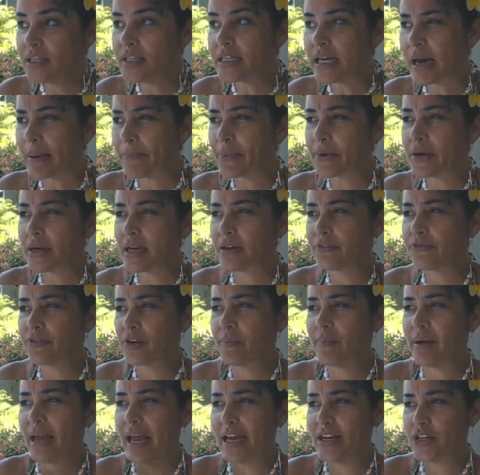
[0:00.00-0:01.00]
separating
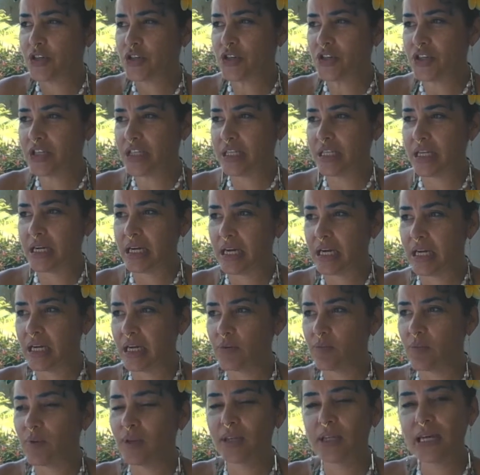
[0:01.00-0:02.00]
from interesting
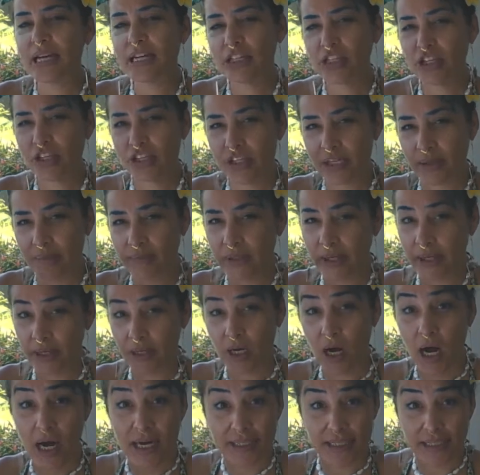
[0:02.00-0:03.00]
relationships that are
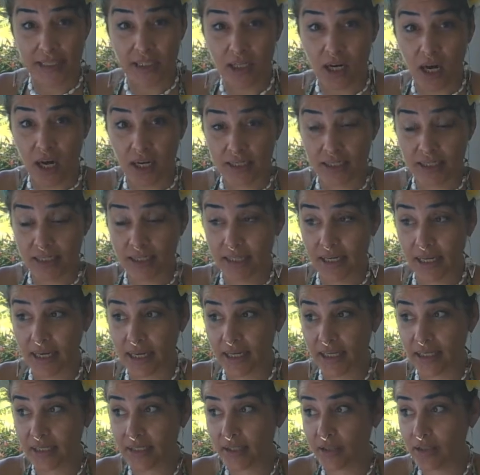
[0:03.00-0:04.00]
causing
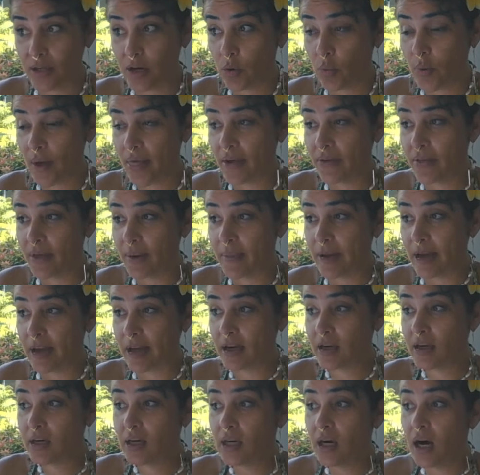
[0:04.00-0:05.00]
toxicities, whether they be,